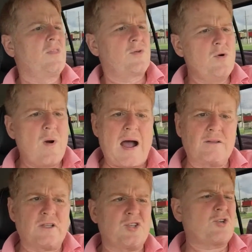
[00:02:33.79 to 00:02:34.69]
Threw
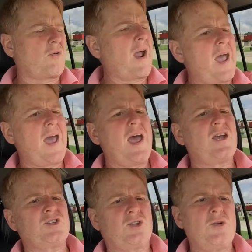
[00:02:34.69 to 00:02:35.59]
out the
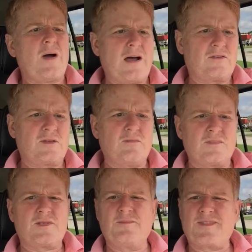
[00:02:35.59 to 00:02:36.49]
trash, threw out
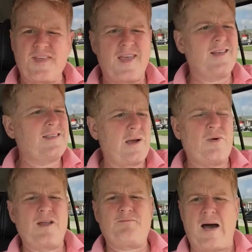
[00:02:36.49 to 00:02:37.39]
some some things
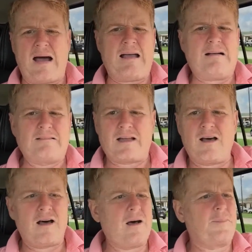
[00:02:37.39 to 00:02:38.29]
that had piled
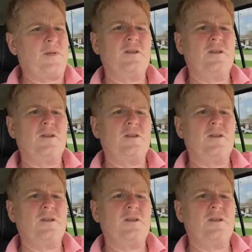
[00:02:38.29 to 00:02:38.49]
up,